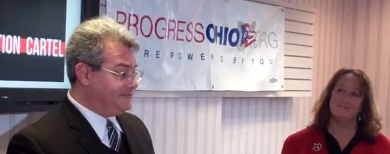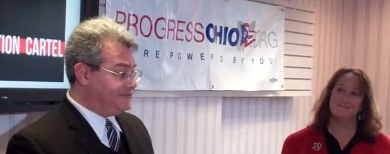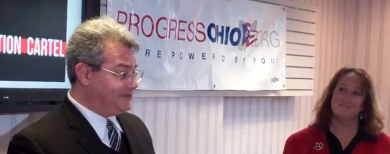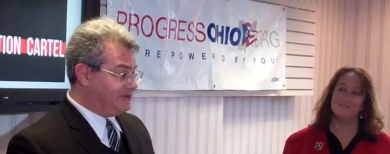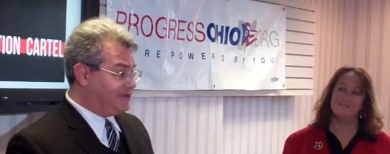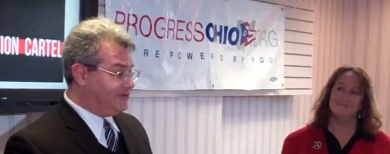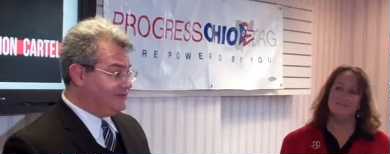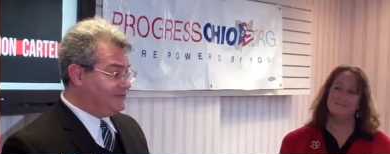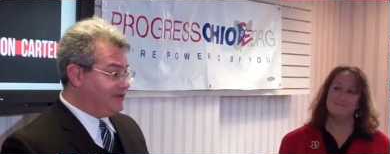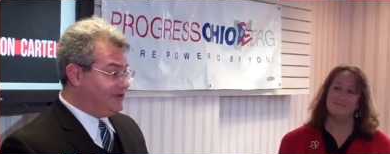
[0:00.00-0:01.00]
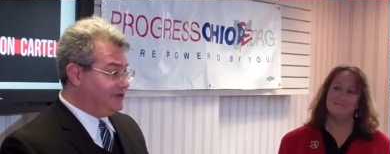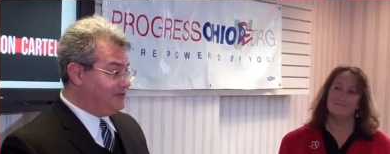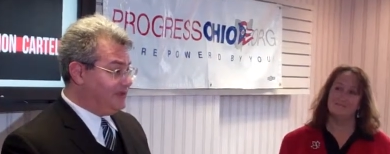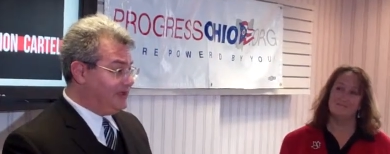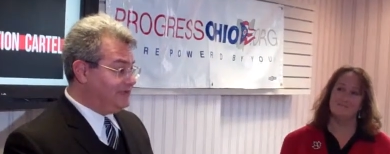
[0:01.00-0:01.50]
Speaker 1: some of the
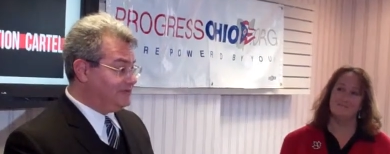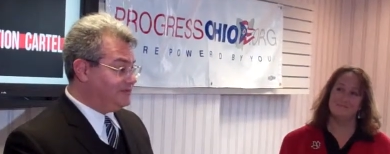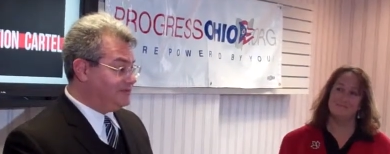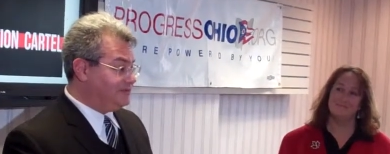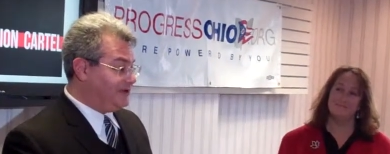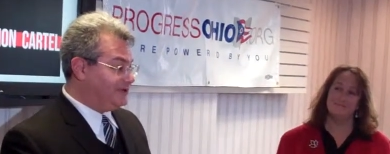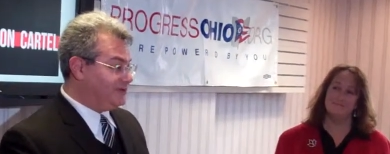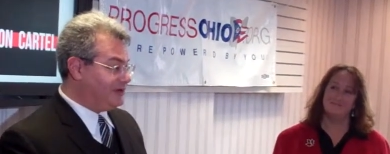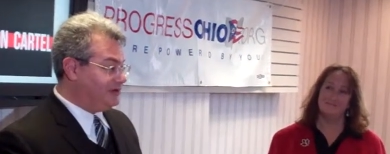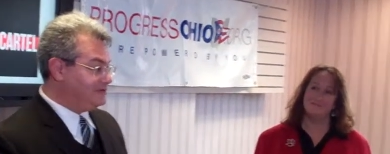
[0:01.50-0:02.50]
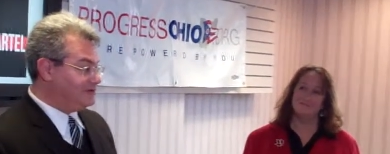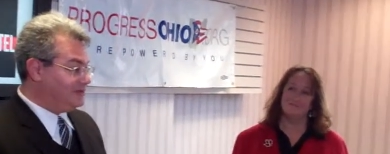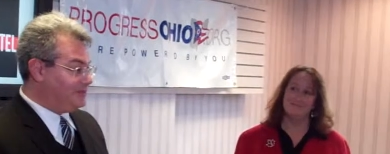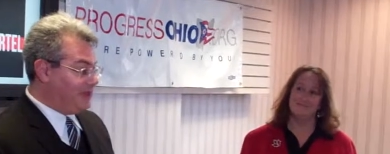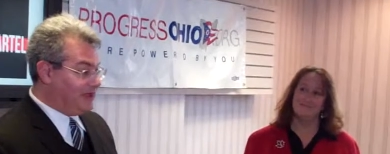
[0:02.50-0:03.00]
ways in which public records are
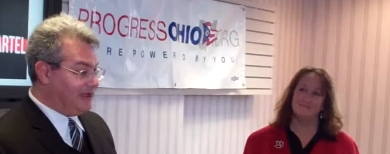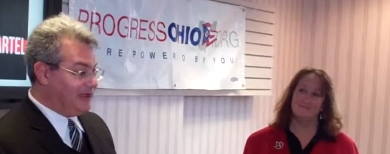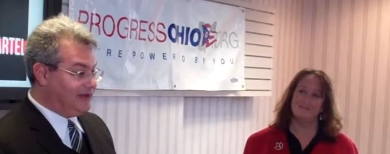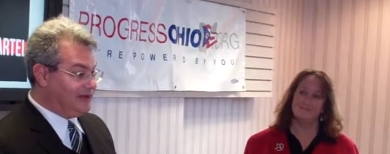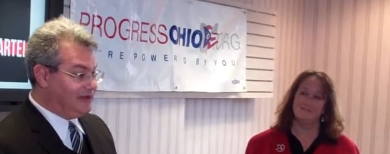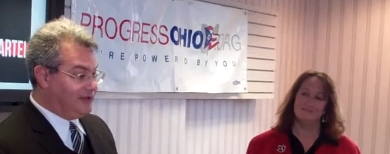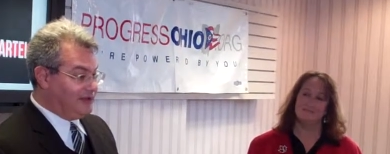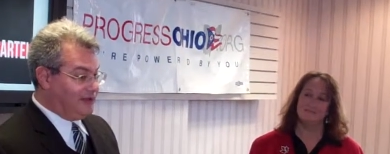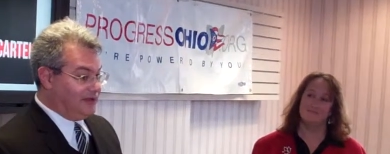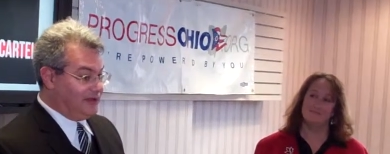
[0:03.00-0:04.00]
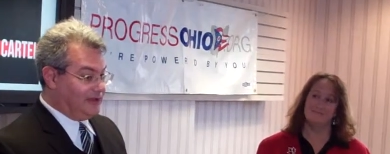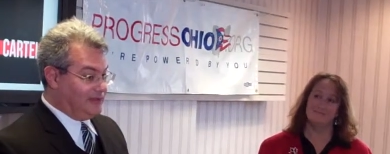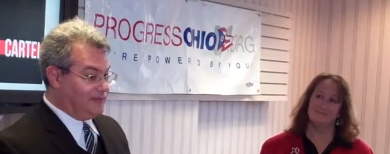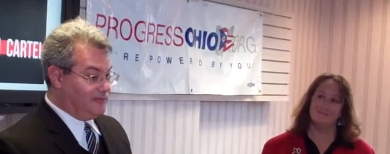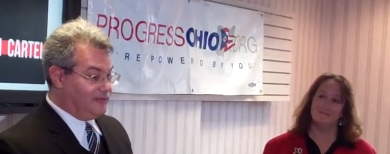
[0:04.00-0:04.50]
applied
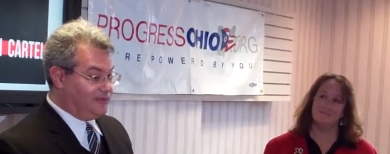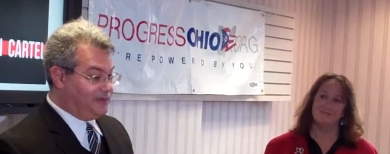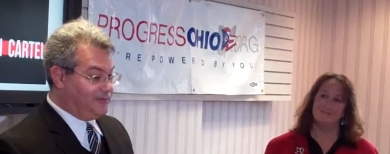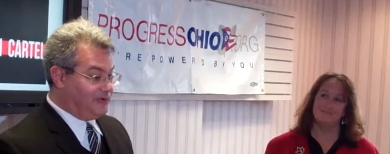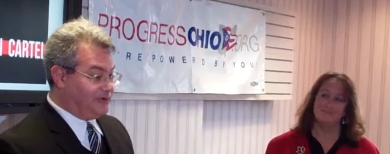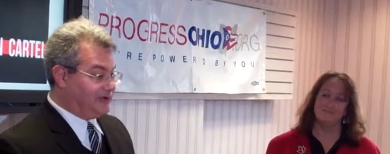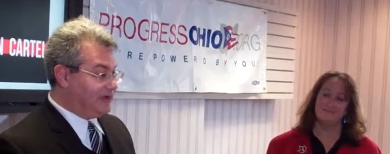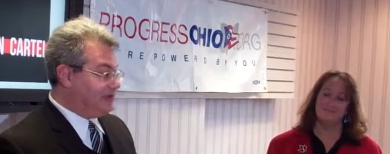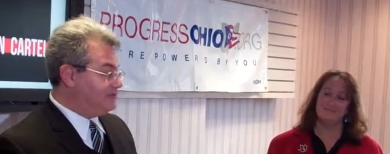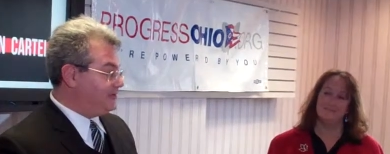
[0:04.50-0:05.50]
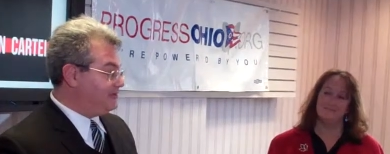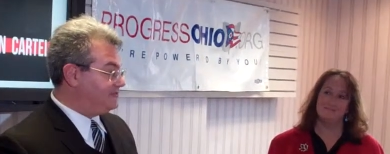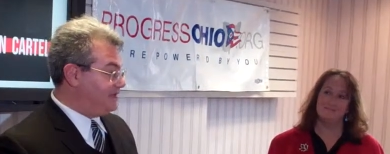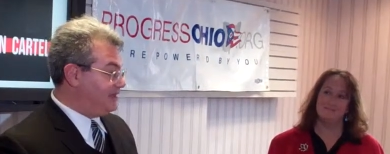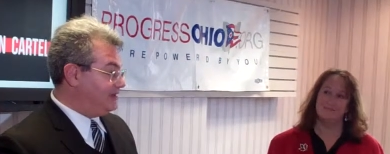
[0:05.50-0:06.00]
with people on contract
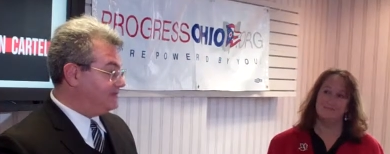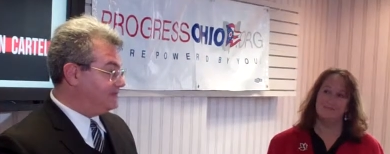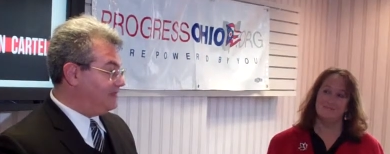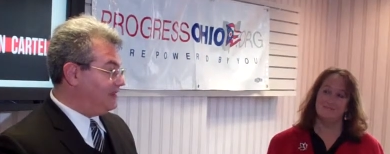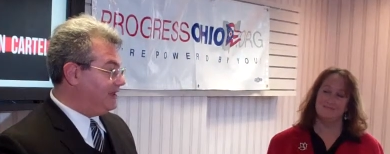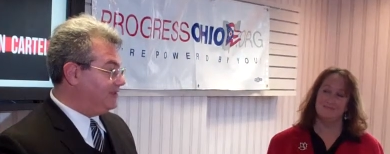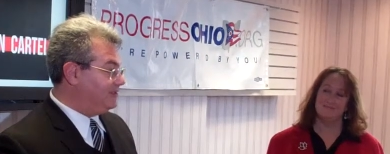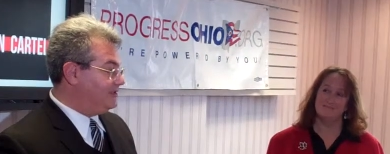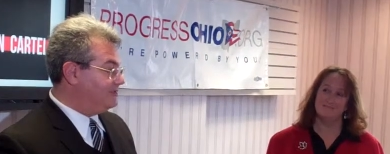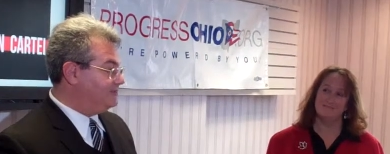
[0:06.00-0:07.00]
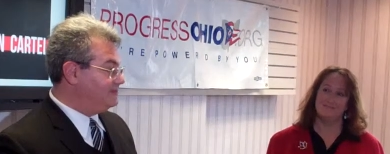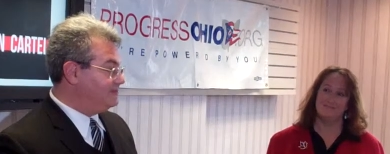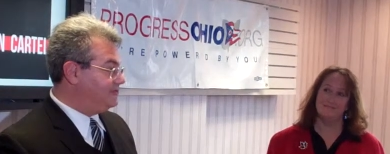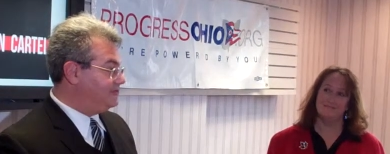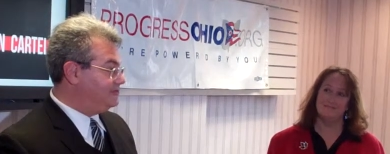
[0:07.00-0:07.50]
status, allowing them
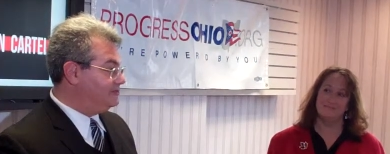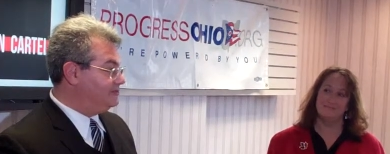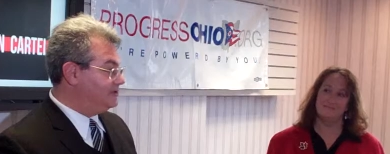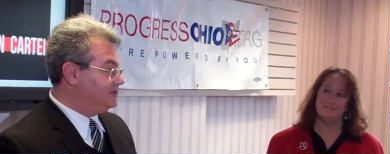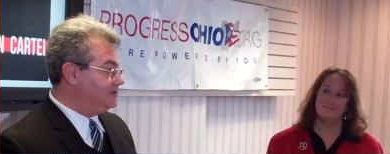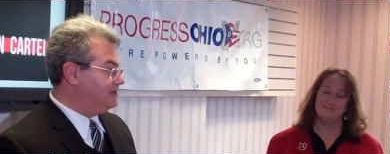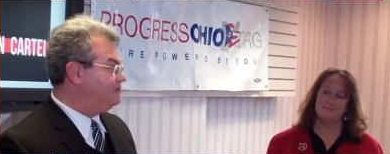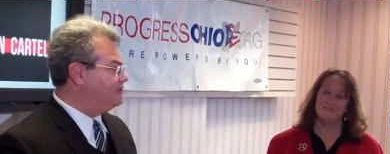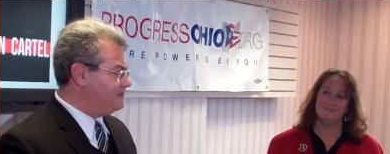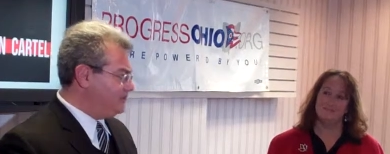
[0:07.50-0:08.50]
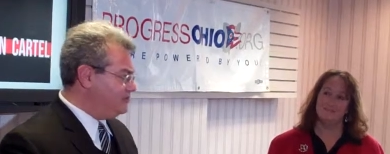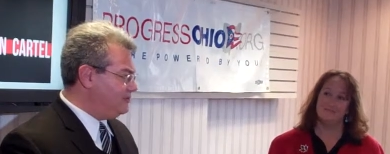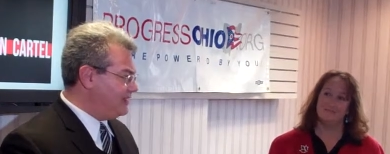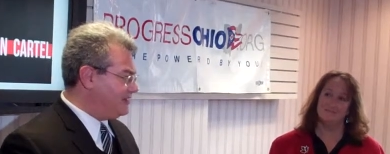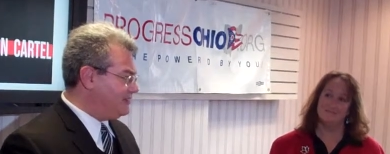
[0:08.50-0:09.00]
to either review
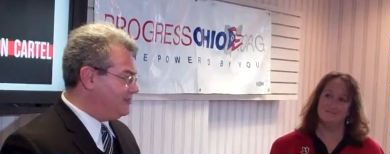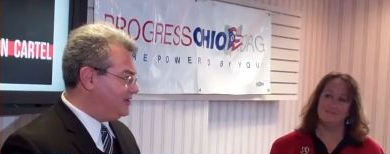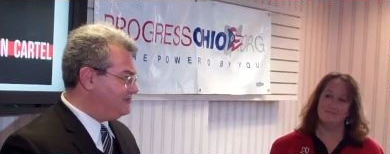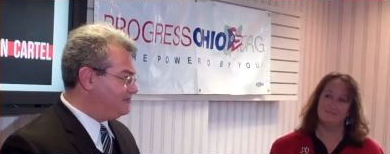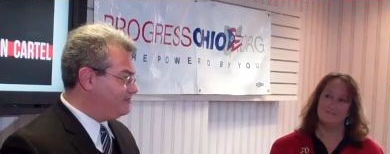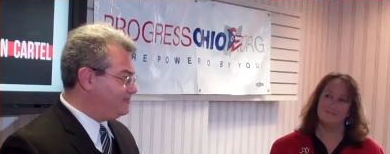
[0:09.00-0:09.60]
documents.